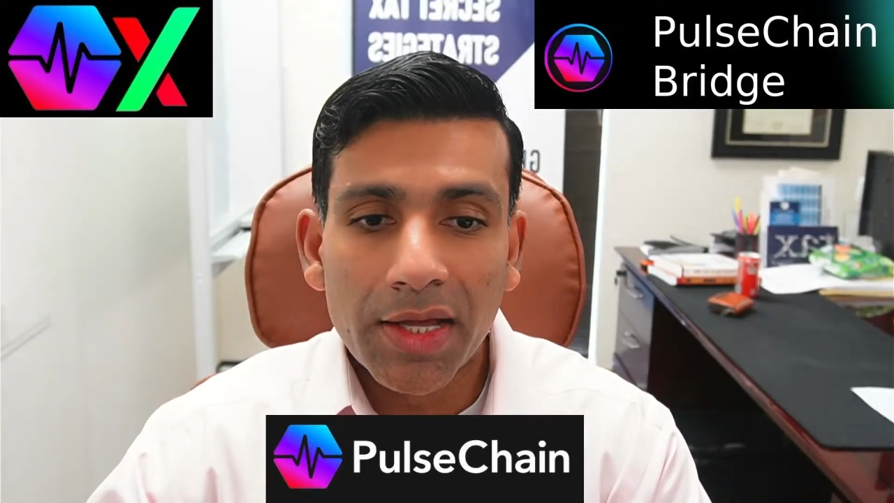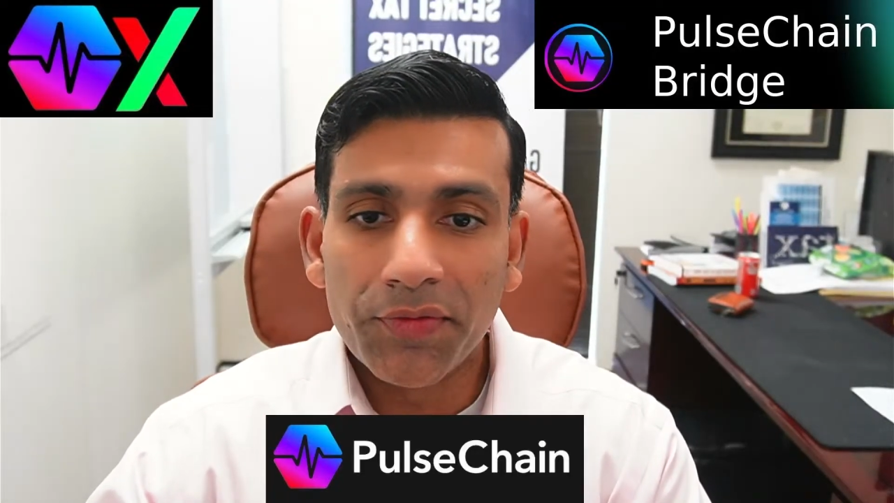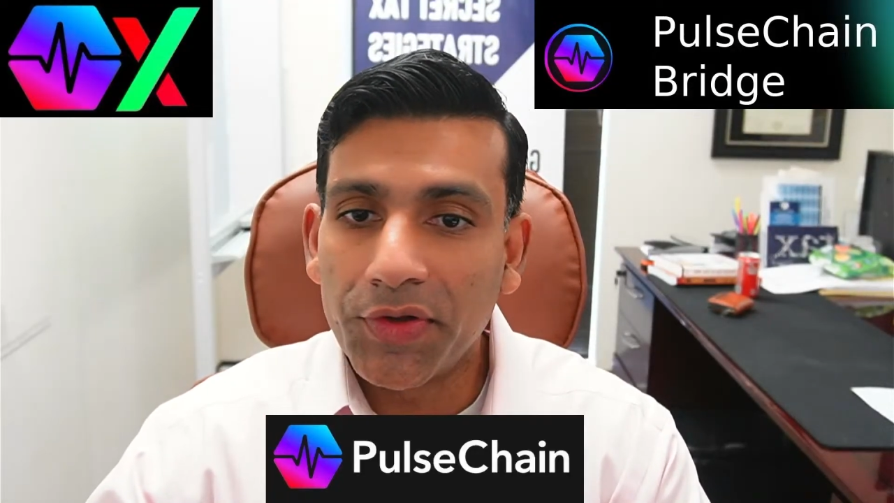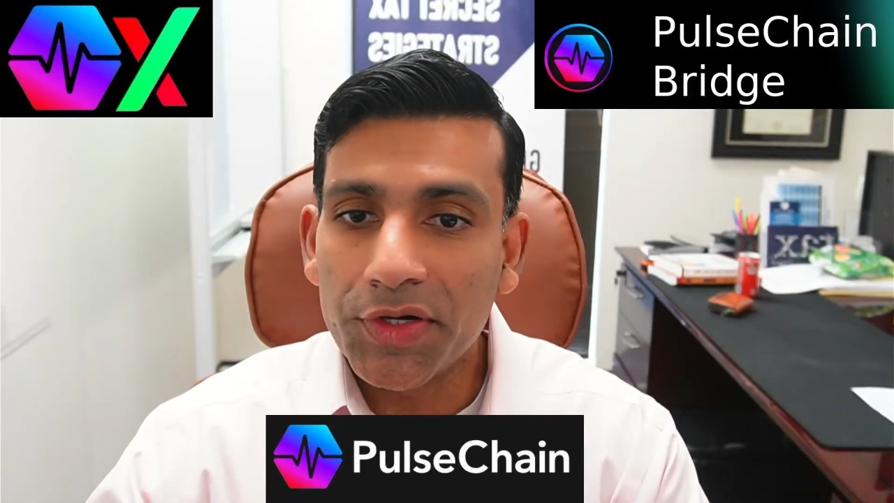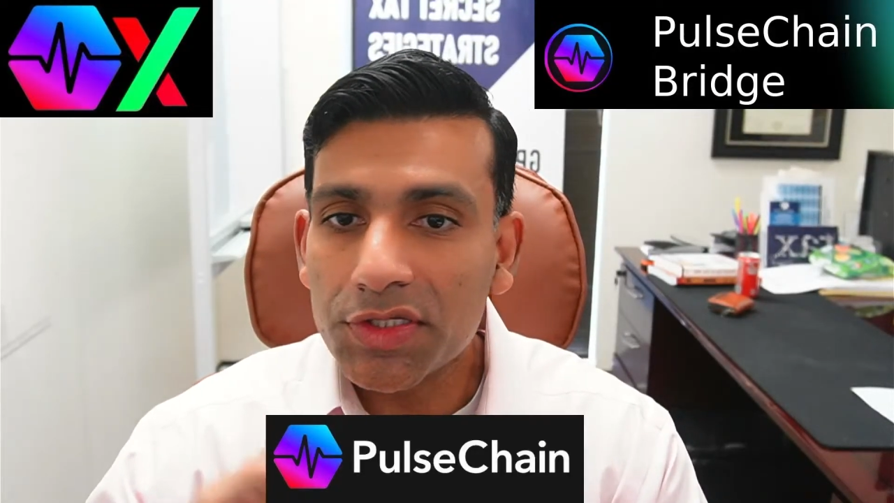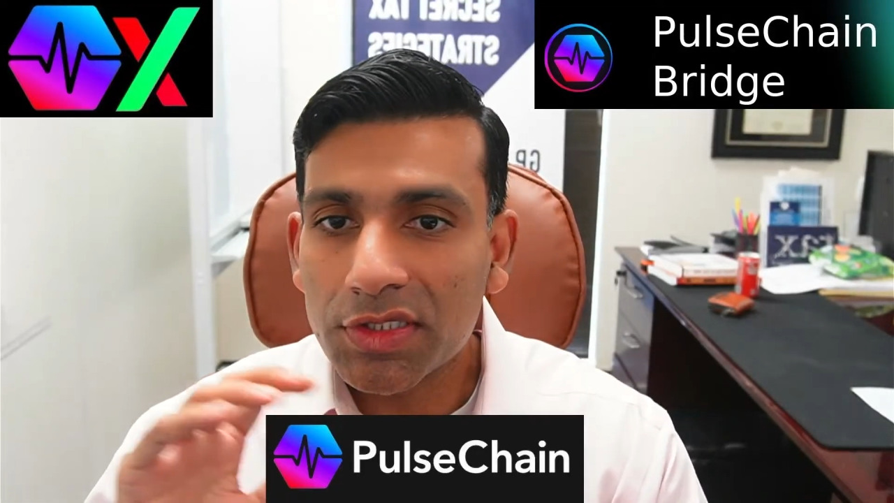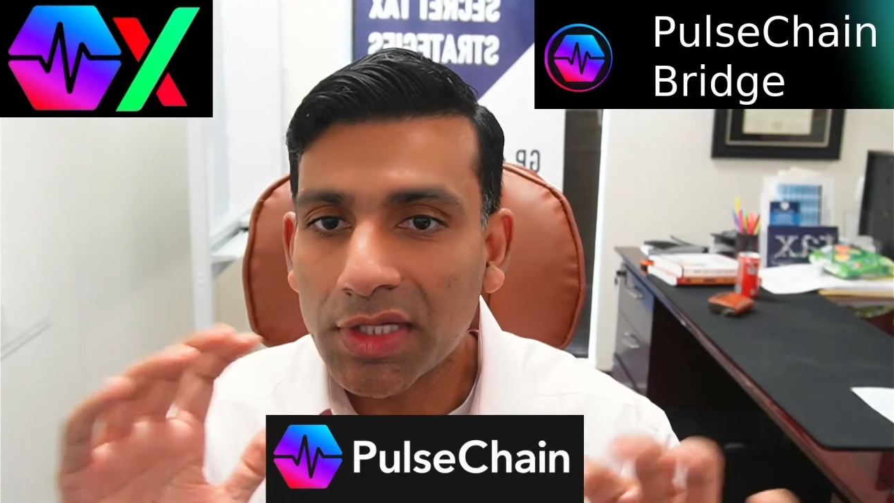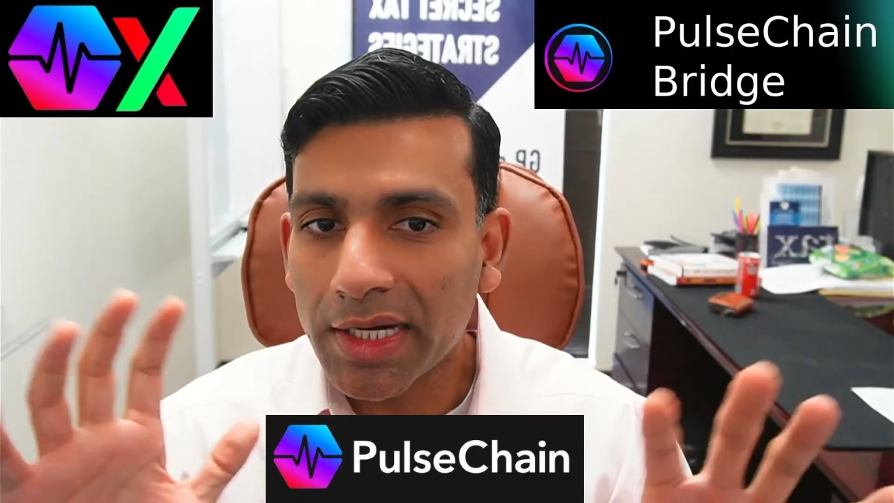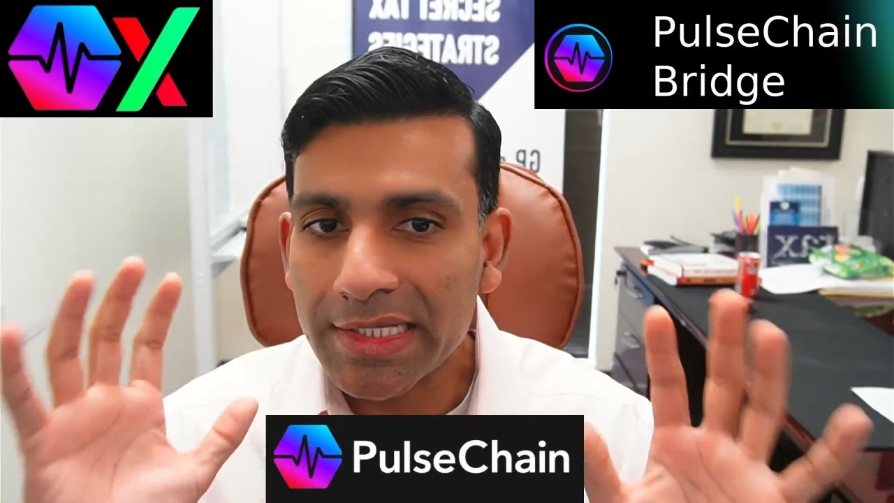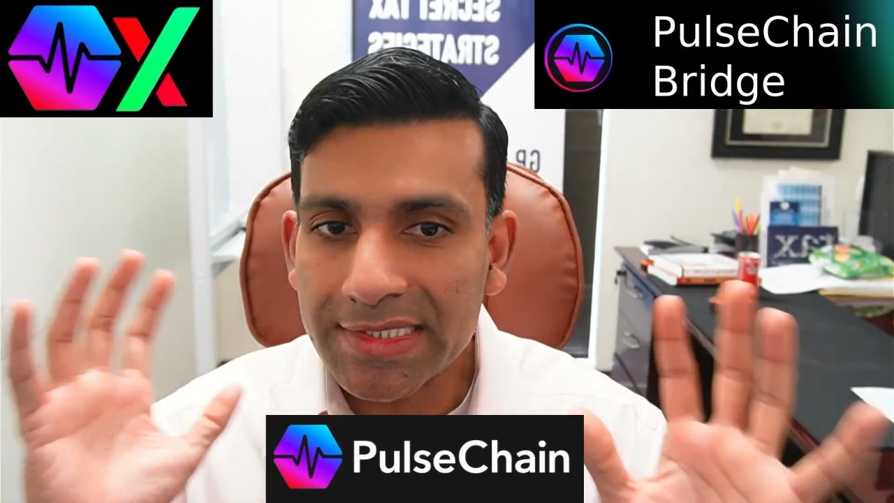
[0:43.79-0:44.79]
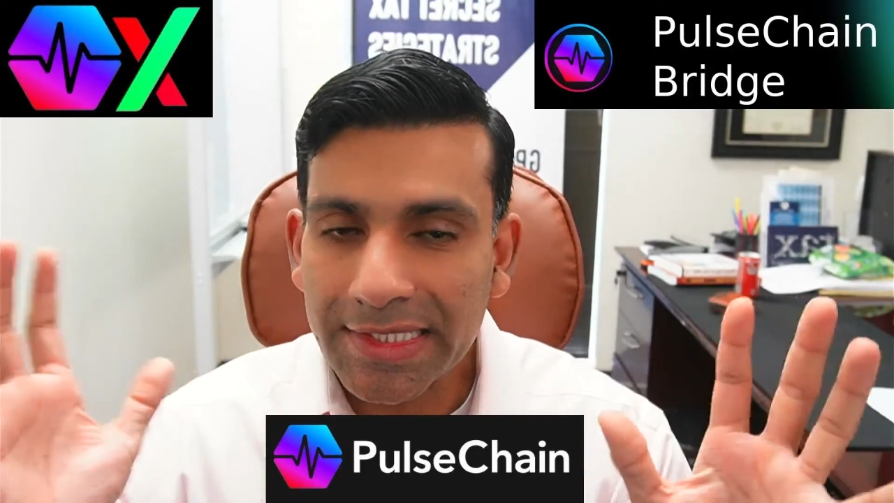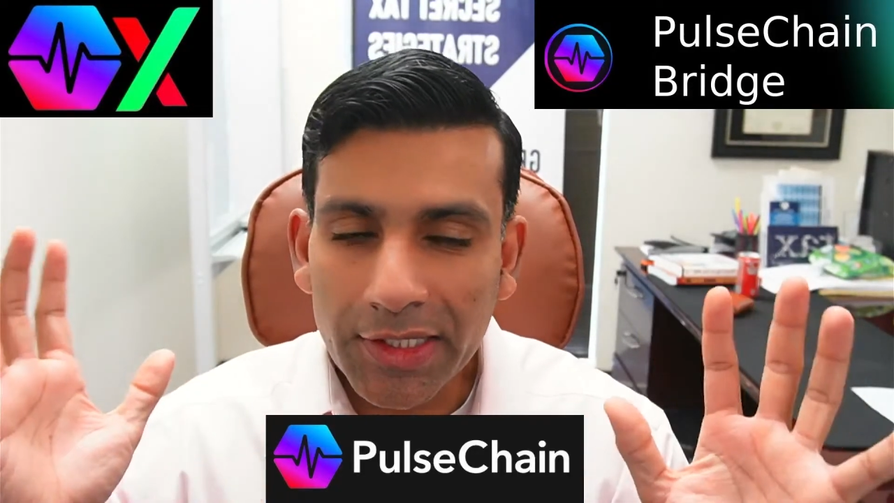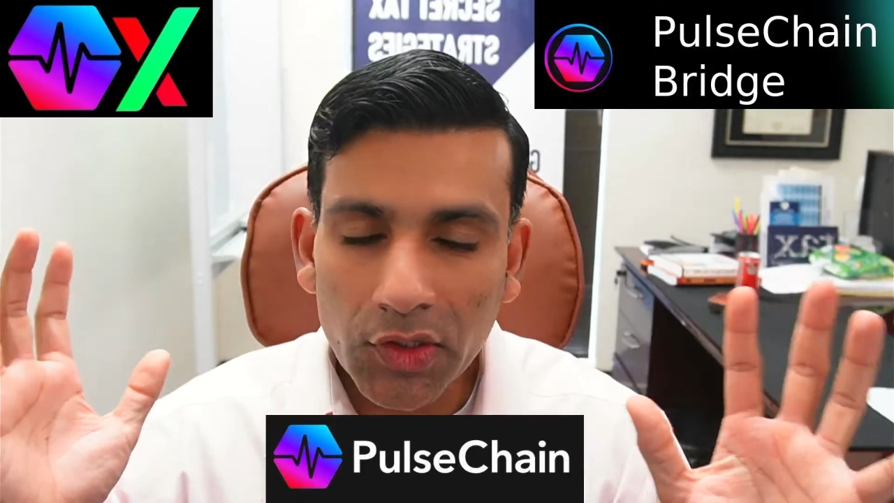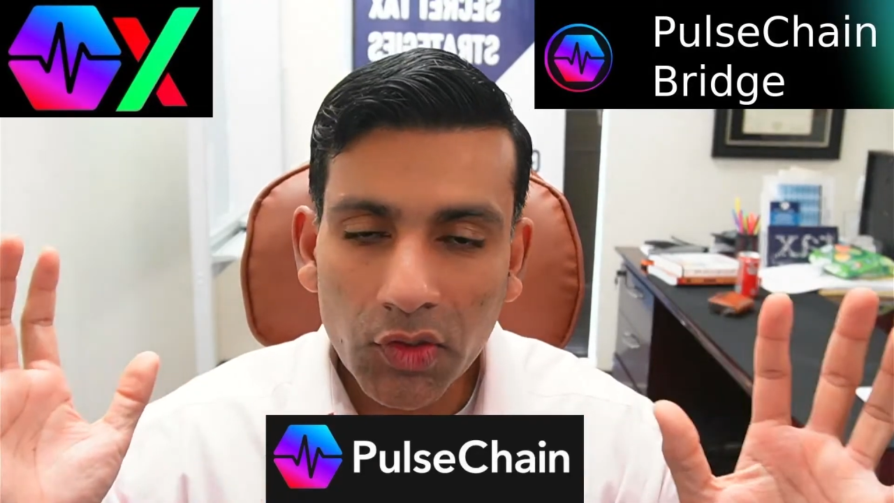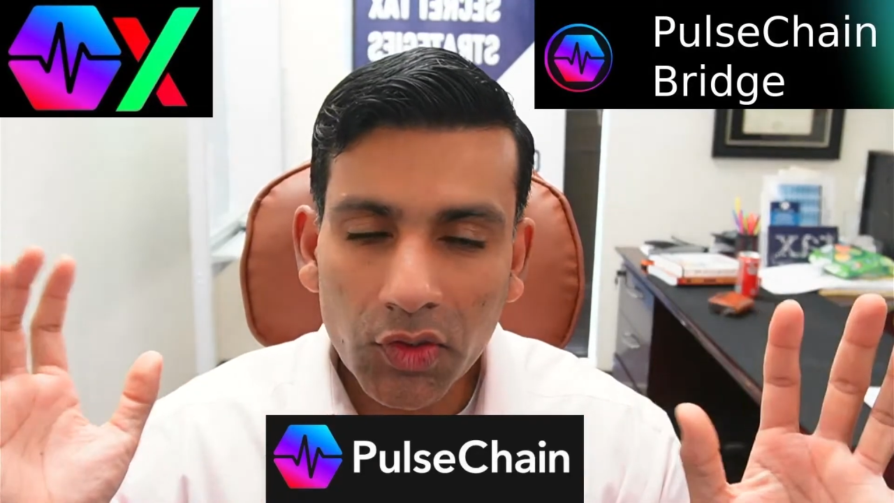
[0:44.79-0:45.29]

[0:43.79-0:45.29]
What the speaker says: there is not a single